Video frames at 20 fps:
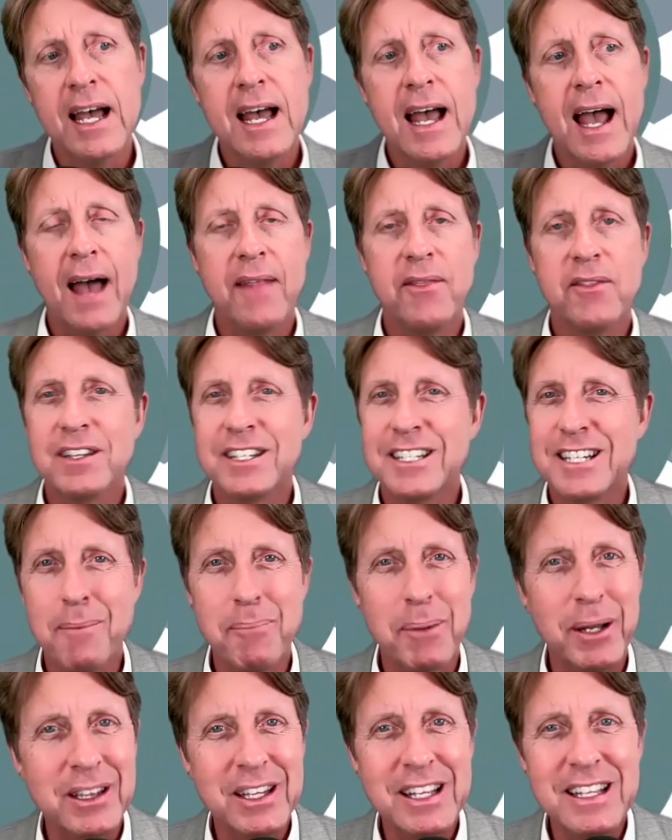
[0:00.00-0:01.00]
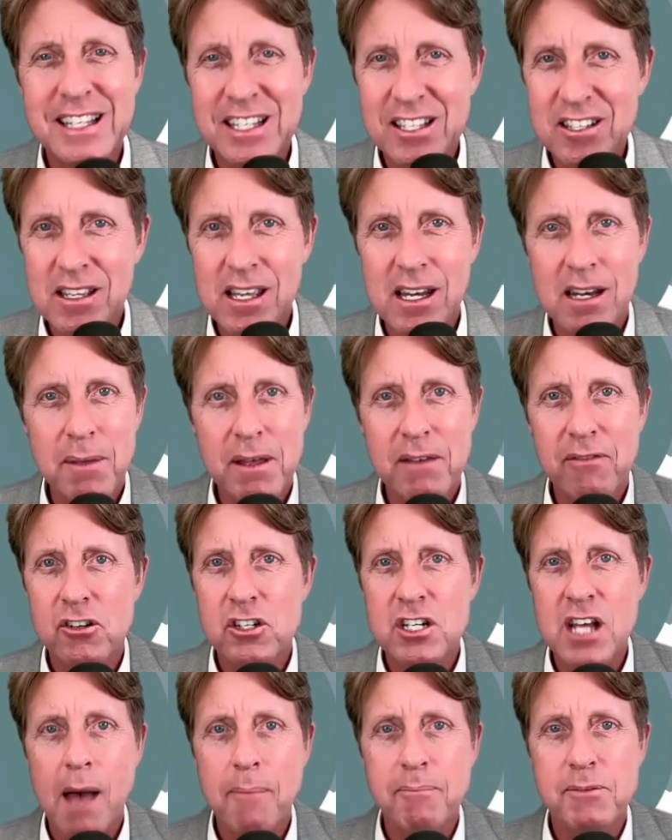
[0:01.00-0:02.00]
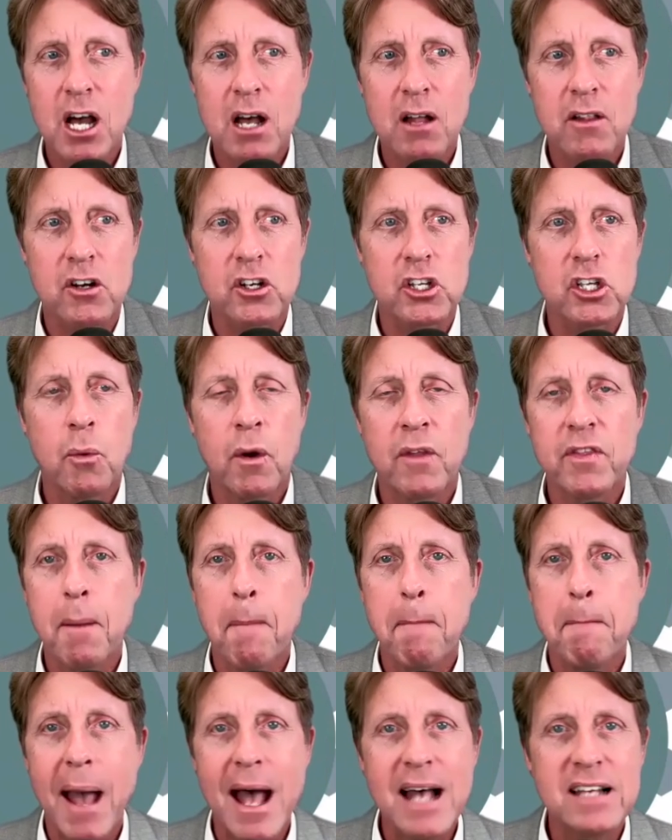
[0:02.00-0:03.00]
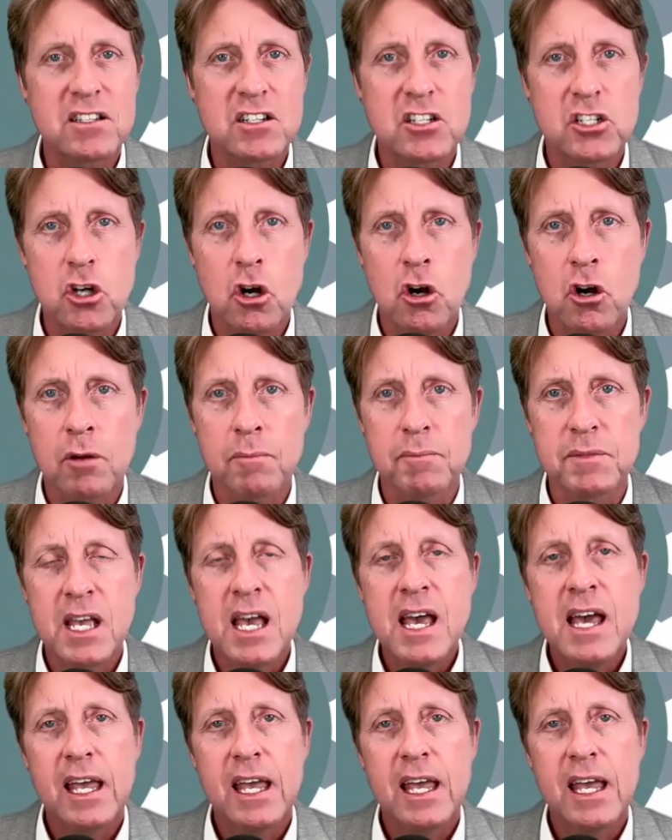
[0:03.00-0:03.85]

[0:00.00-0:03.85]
And typically this is going to be for top dollar. You want the best terms.